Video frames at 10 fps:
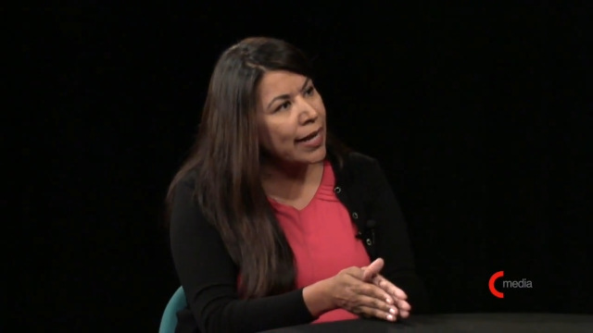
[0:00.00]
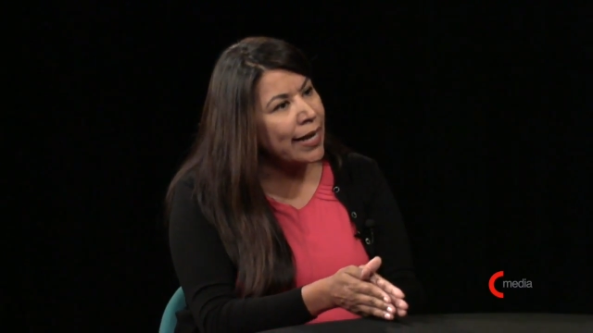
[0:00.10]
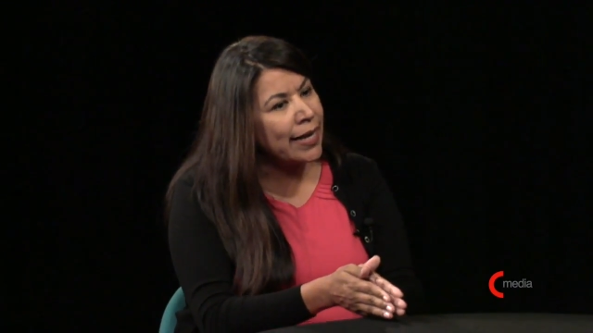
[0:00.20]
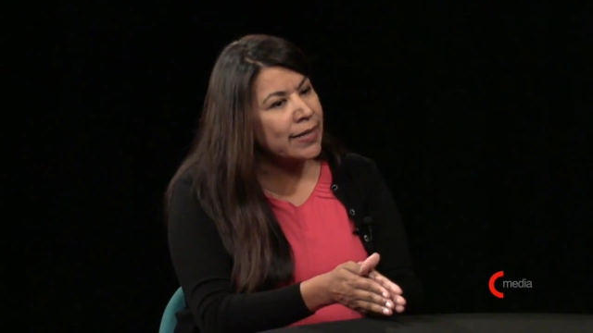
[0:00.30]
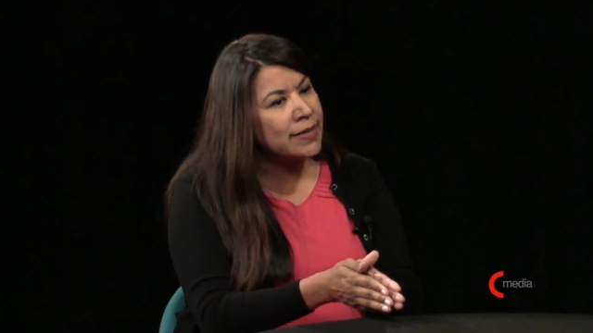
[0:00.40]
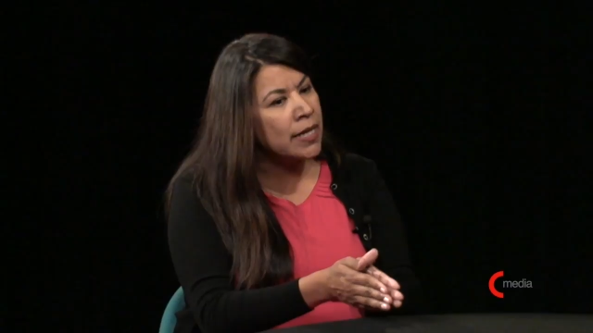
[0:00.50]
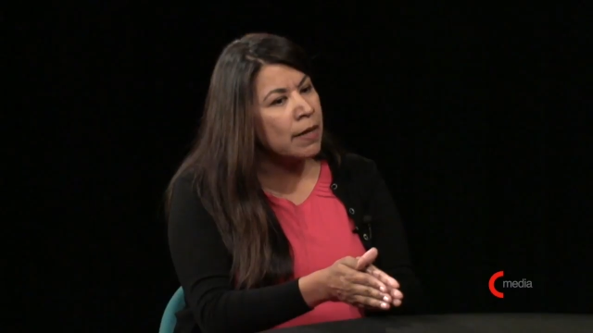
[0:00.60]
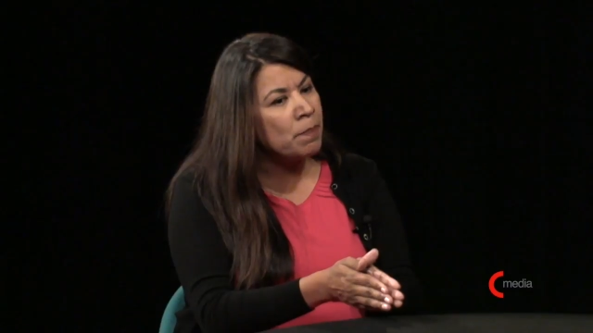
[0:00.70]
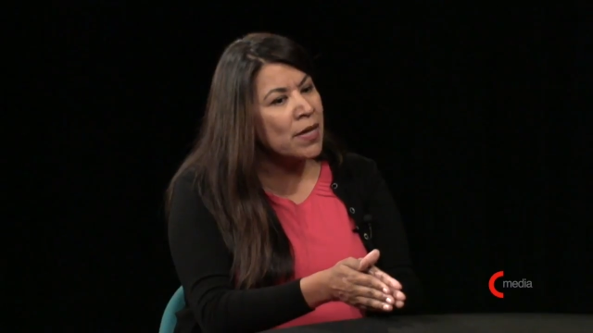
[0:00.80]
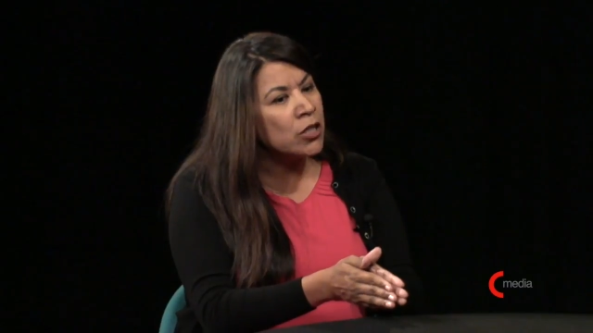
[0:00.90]
And
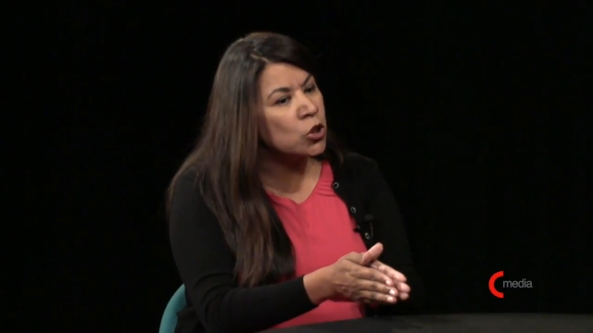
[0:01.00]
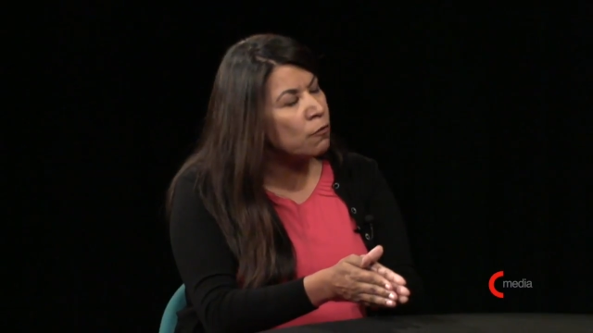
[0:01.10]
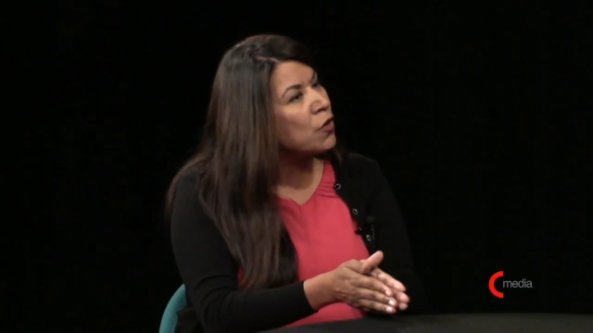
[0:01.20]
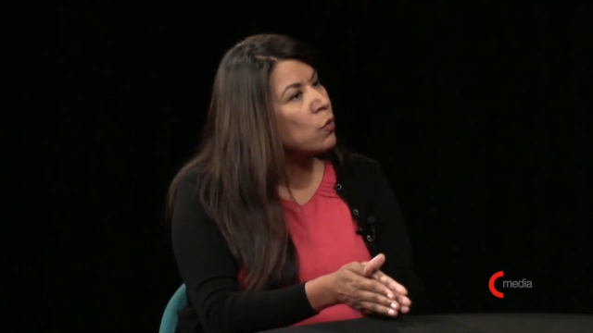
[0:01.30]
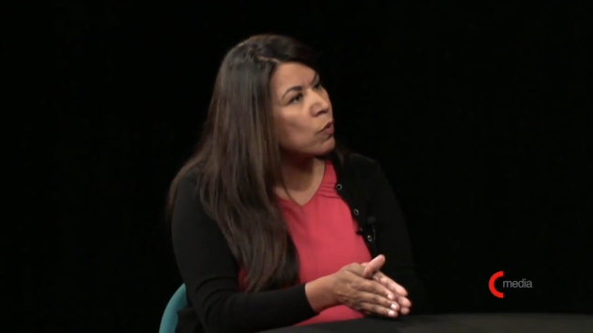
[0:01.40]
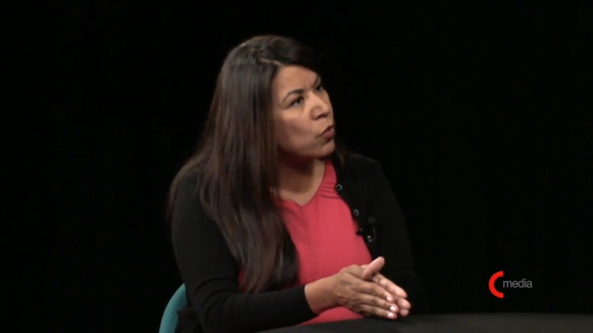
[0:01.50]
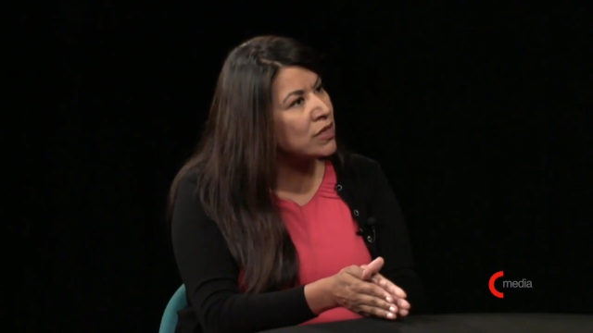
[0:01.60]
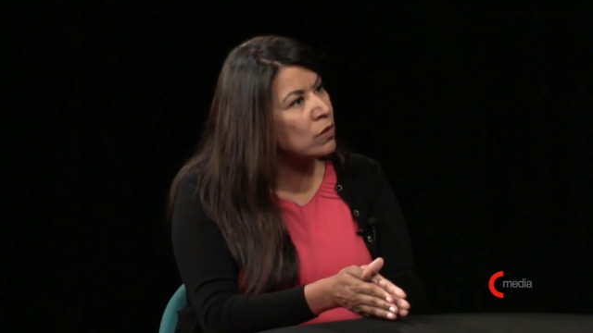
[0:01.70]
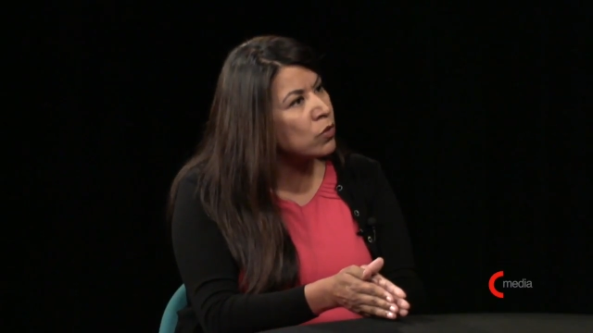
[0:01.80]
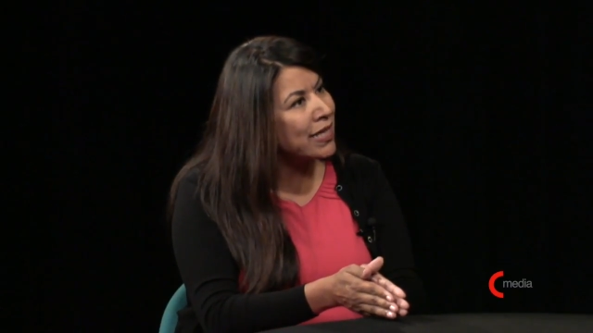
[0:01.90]
so far the
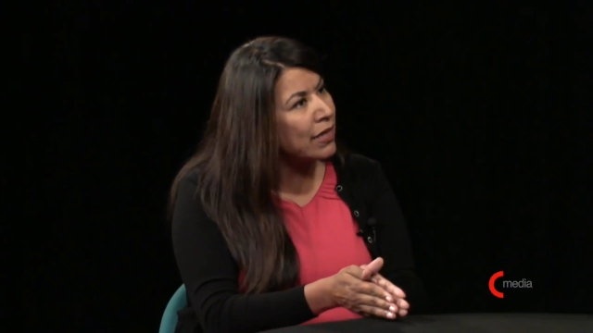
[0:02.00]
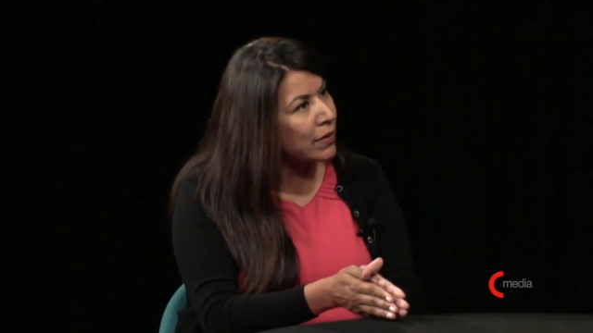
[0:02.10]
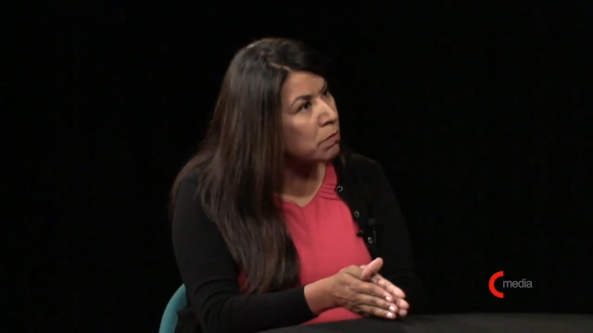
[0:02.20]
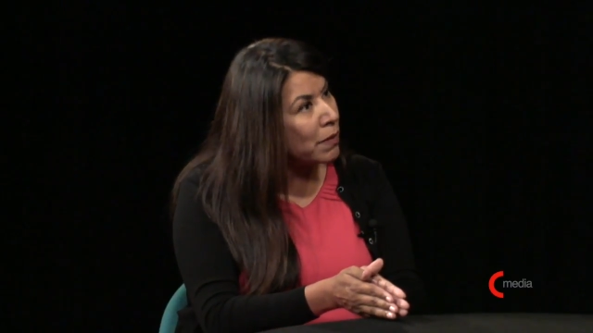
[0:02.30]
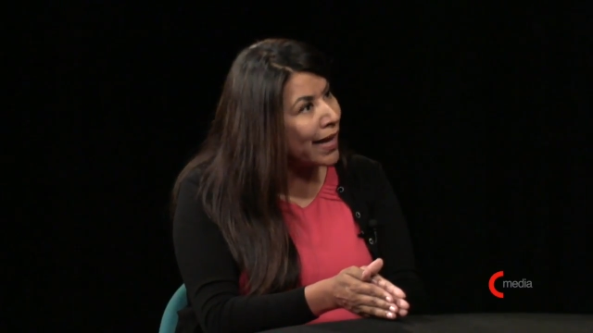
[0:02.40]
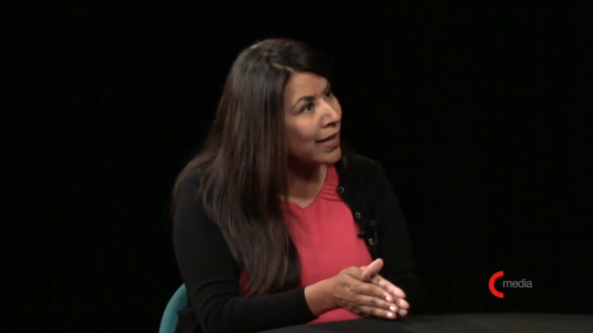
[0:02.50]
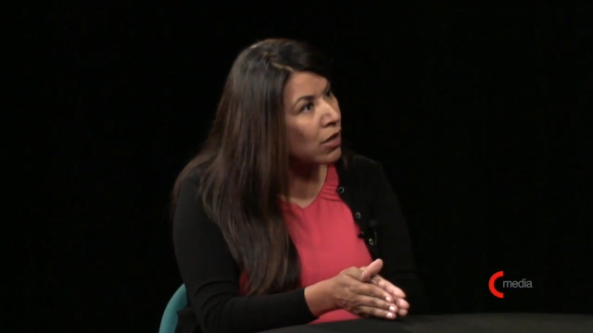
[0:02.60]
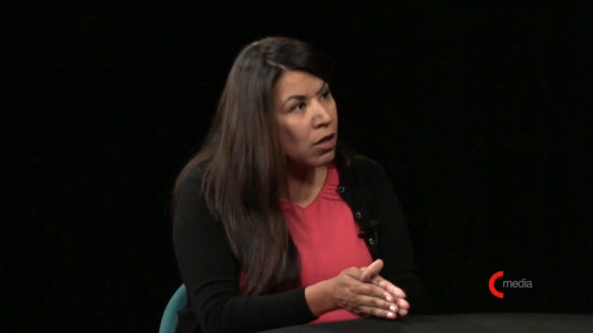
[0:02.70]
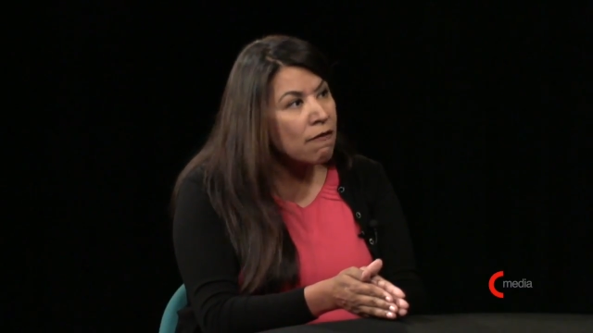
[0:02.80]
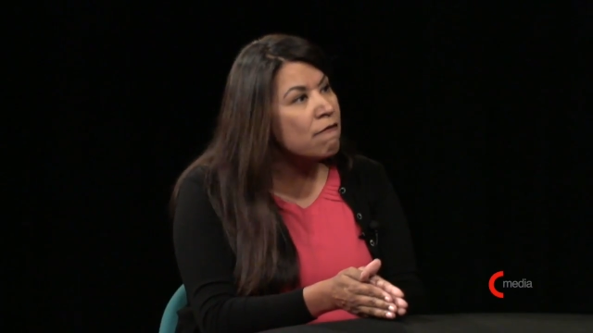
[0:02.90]
reports that we're hearing back,